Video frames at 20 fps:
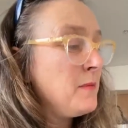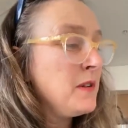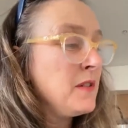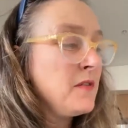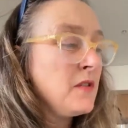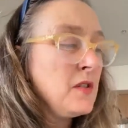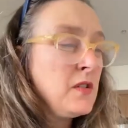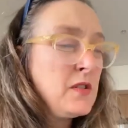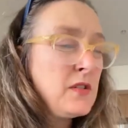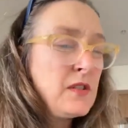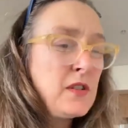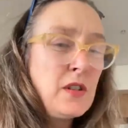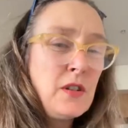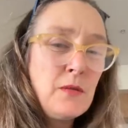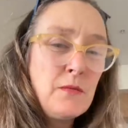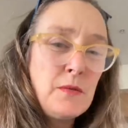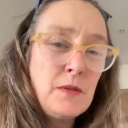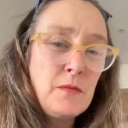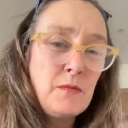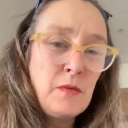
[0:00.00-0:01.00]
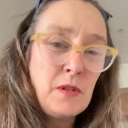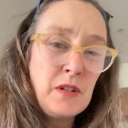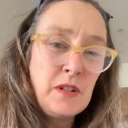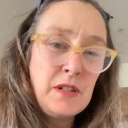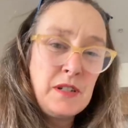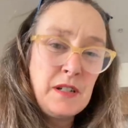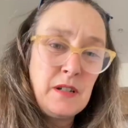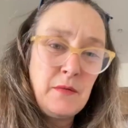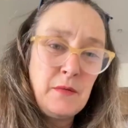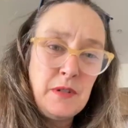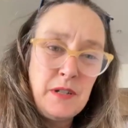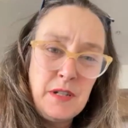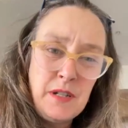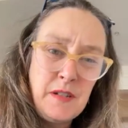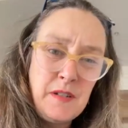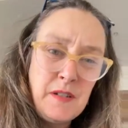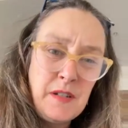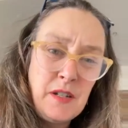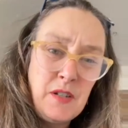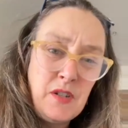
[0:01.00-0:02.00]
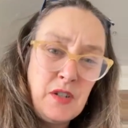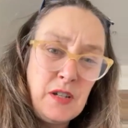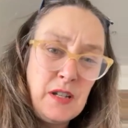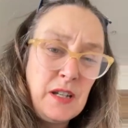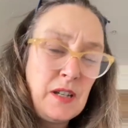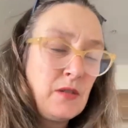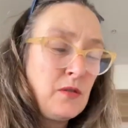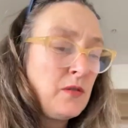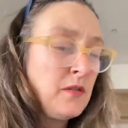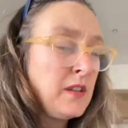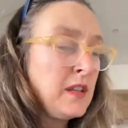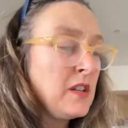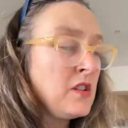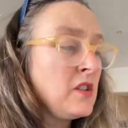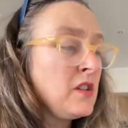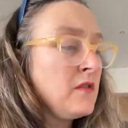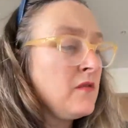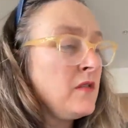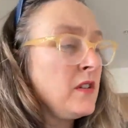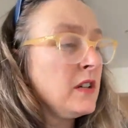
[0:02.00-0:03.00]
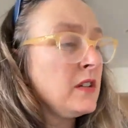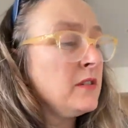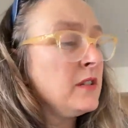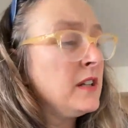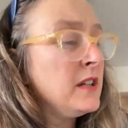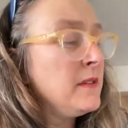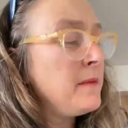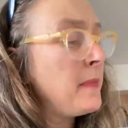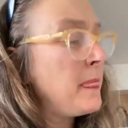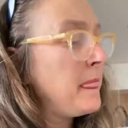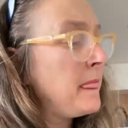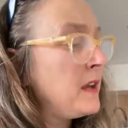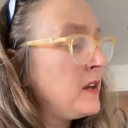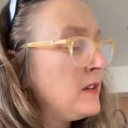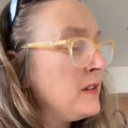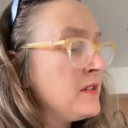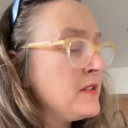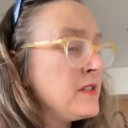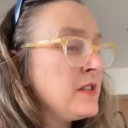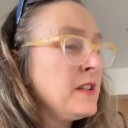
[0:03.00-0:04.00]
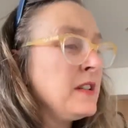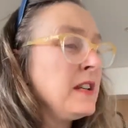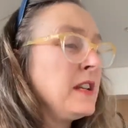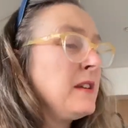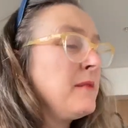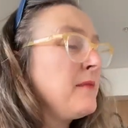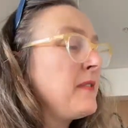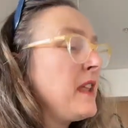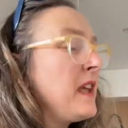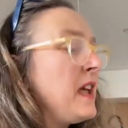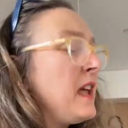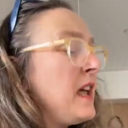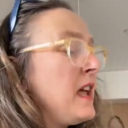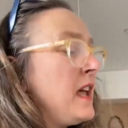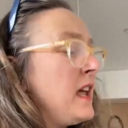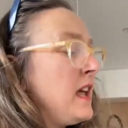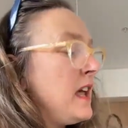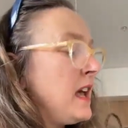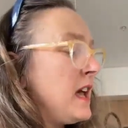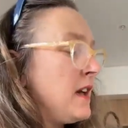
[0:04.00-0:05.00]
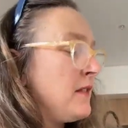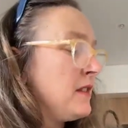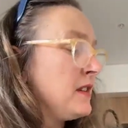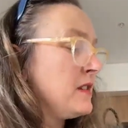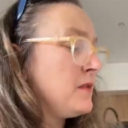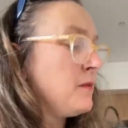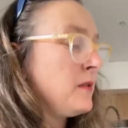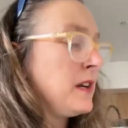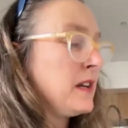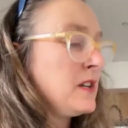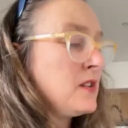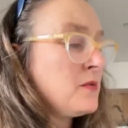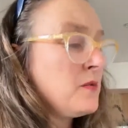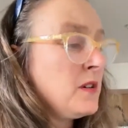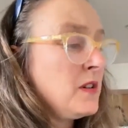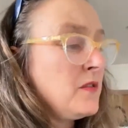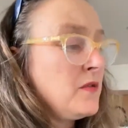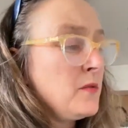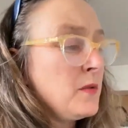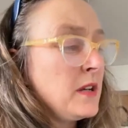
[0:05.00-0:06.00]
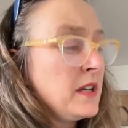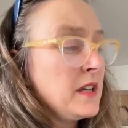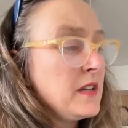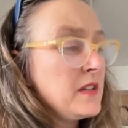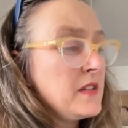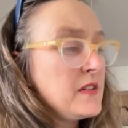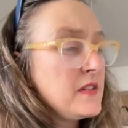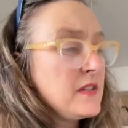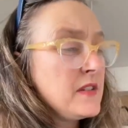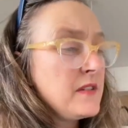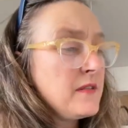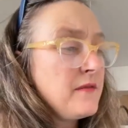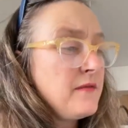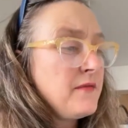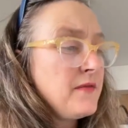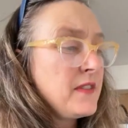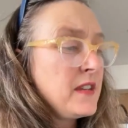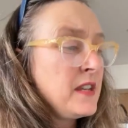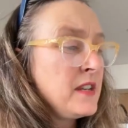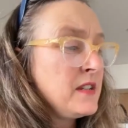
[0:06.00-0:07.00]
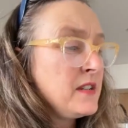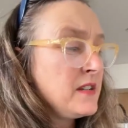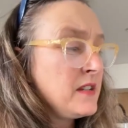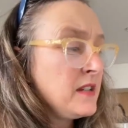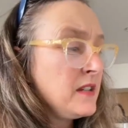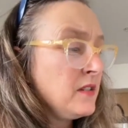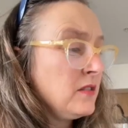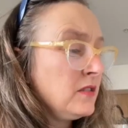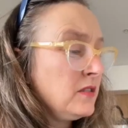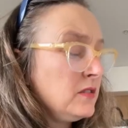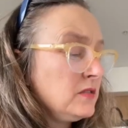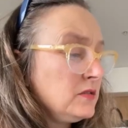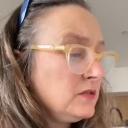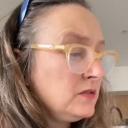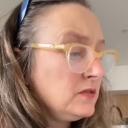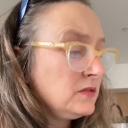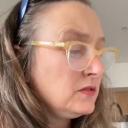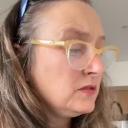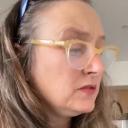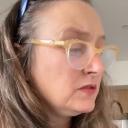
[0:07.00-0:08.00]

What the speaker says: But of course, who would want to deal with DCJ and all their shit fuckery, constantly having to wait 12 weeks until